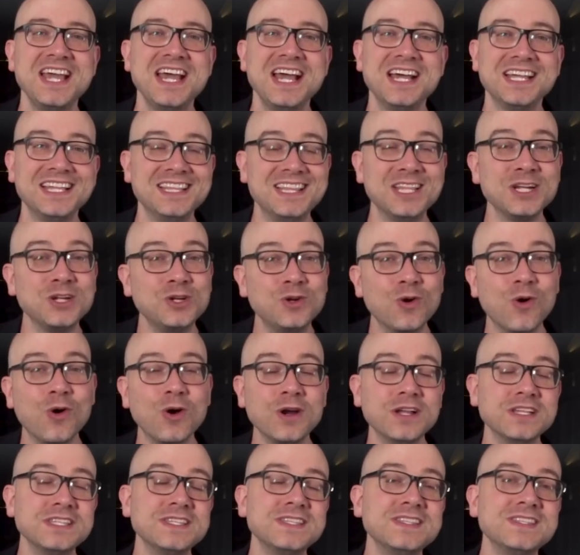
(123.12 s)
The
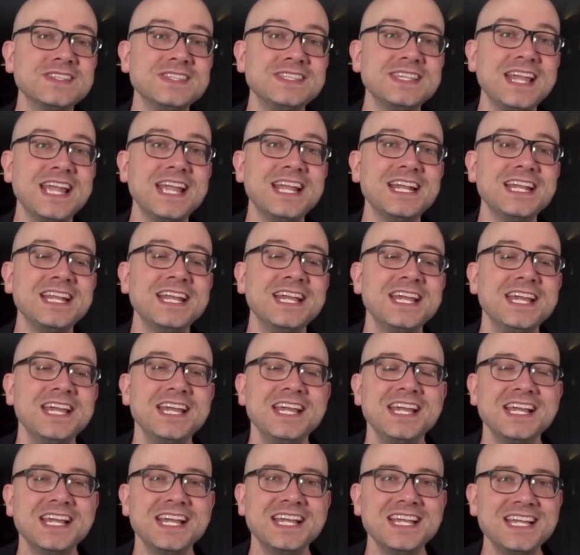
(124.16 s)
gore is insane.
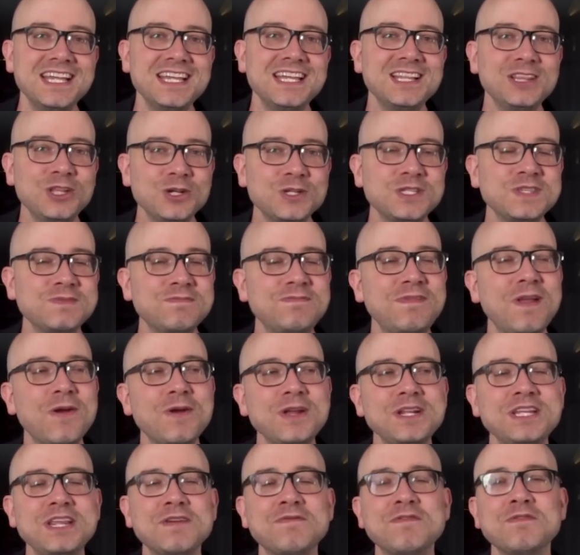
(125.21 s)
It looks
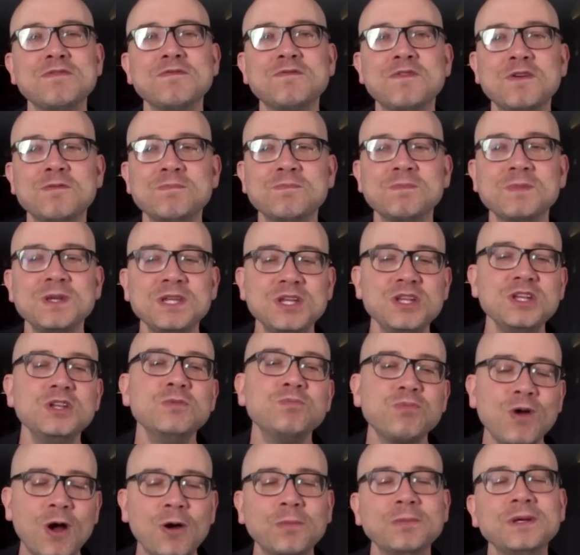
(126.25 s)
very different from, you
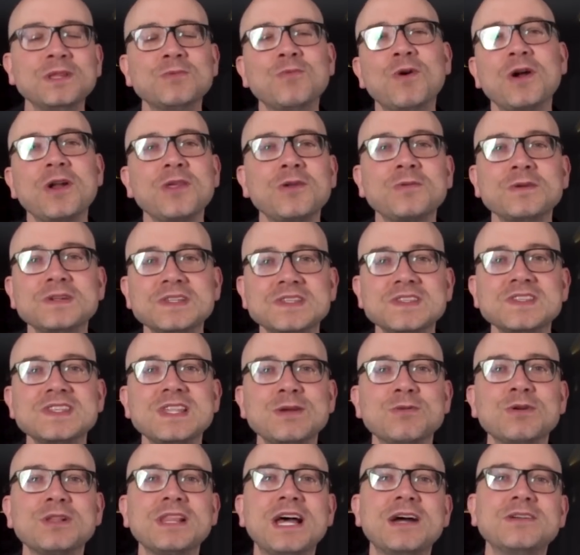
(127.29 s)
probably, one of the reasons
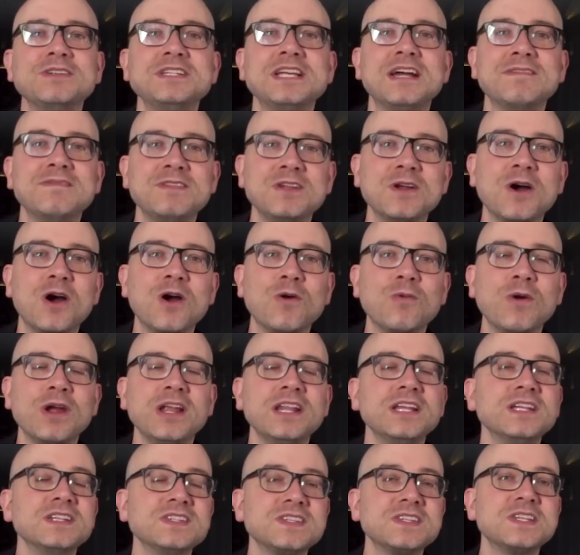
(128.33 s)
they were allowed to have the R
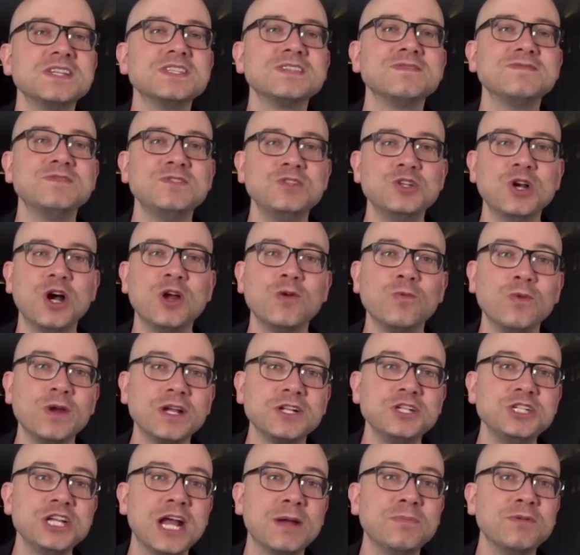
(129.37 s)
rating is because of John Wick
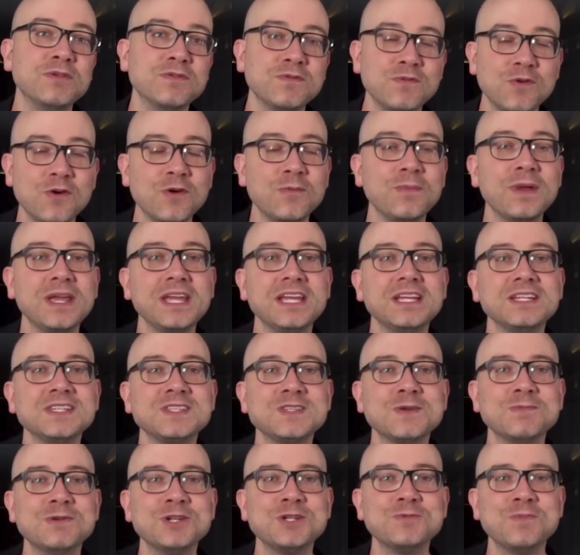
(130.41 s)
Chapter 4 making
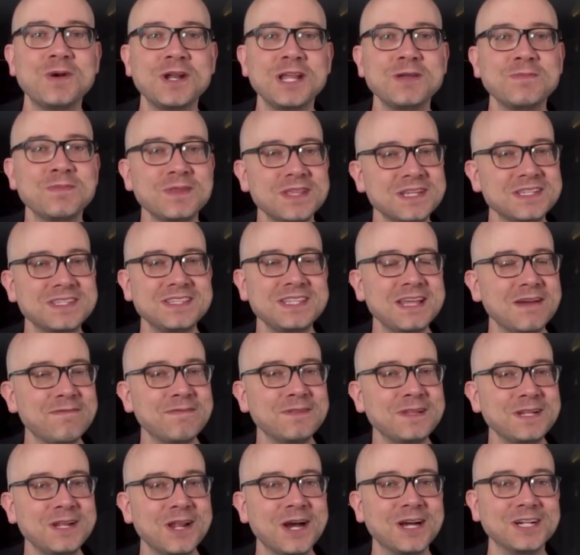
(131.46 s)
so much money, but this is
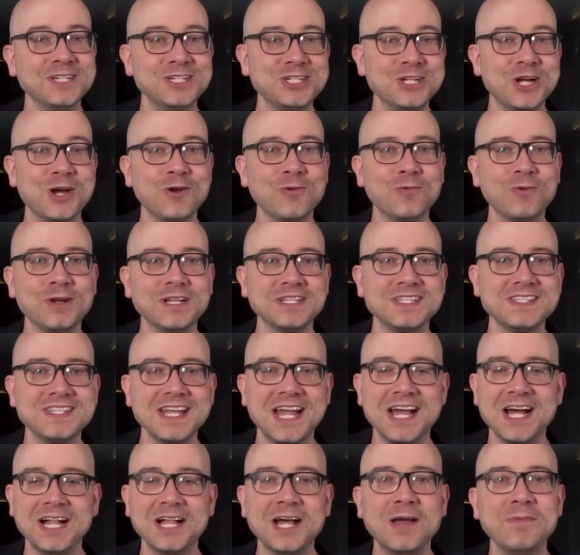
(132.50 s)
definitely not John Wick
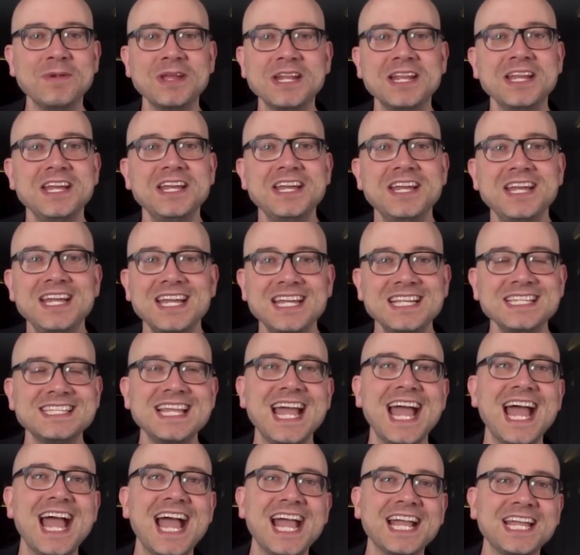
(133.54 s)
style. I mean, he's
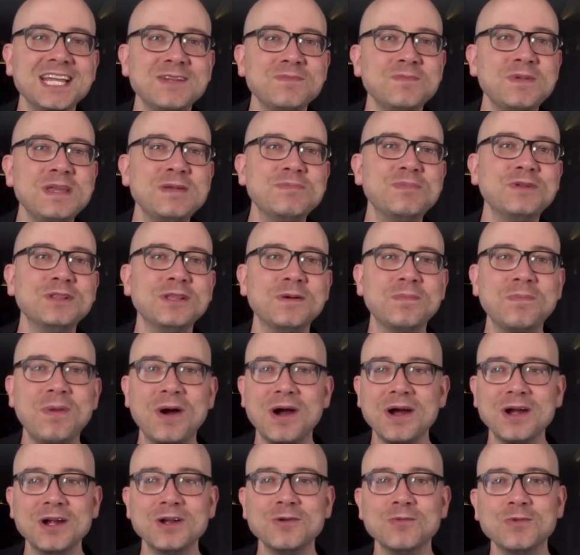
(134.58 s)
hacking people
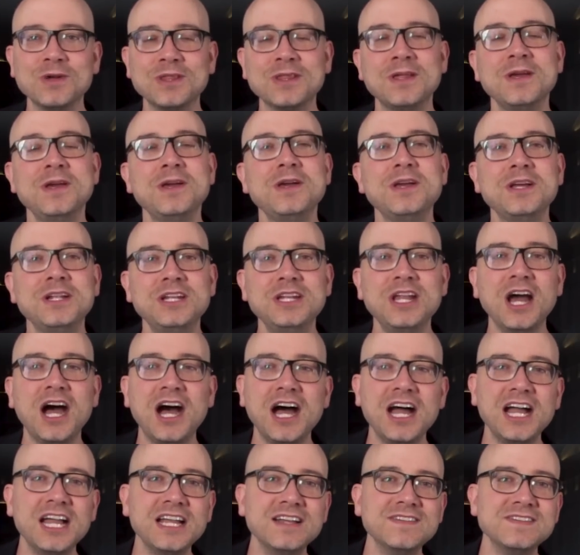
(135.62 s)
apart with
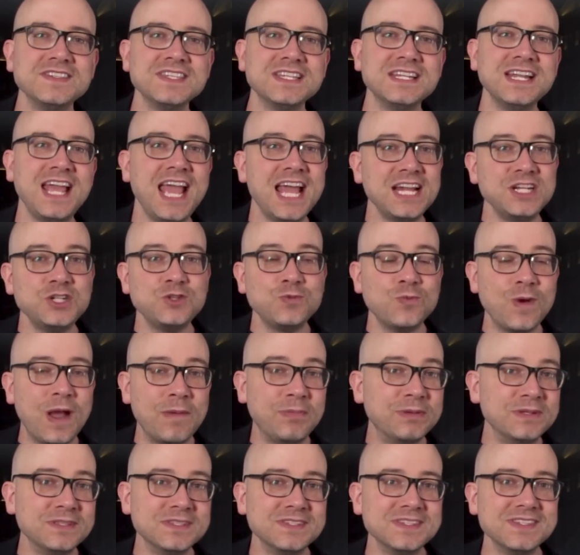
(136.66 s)
knives and edged
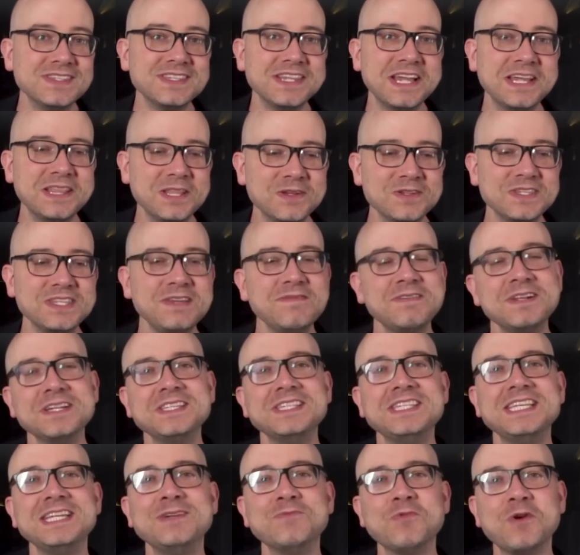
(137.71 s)
weapons, and there's even a
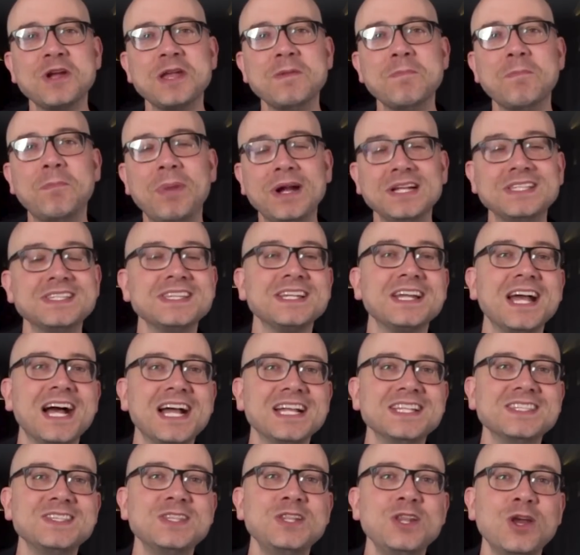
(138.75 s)
scene where he bites a
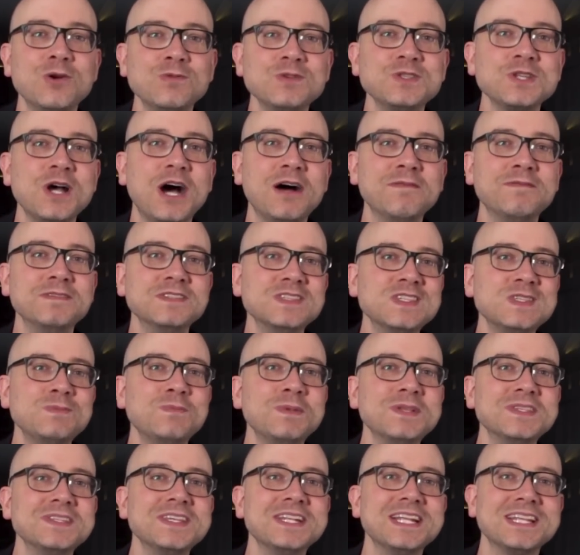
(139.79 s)
guy's nose off and
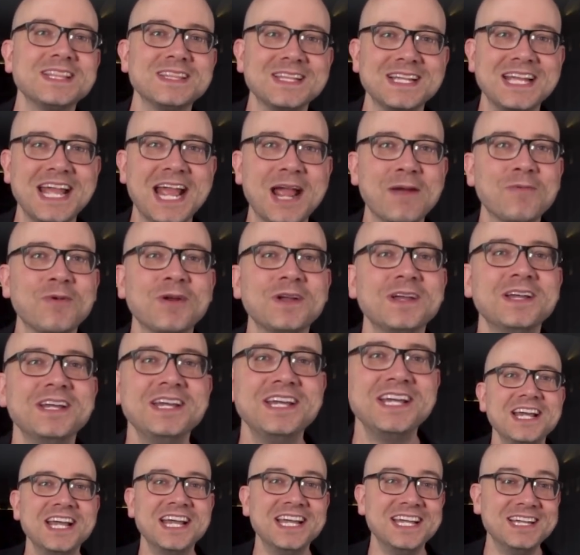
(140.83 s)
spits it at the camera.
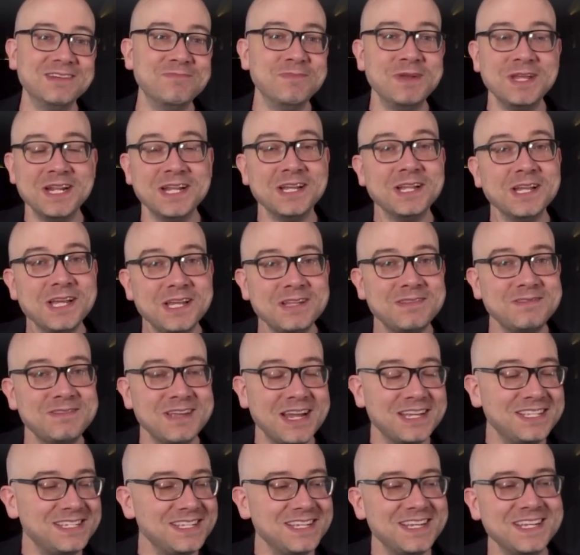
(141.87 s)
I mean,
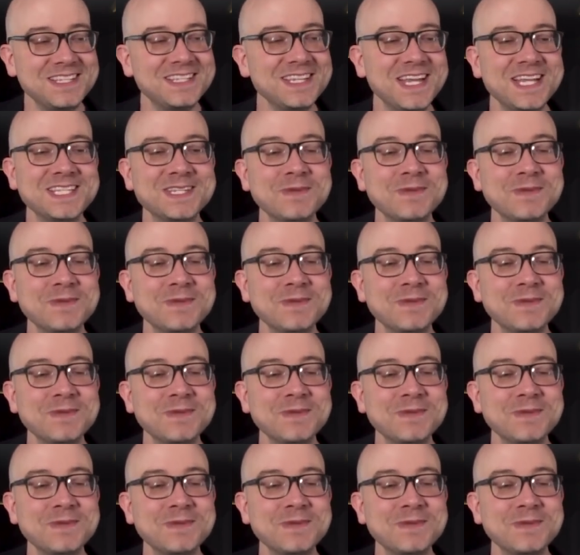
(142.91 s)
it's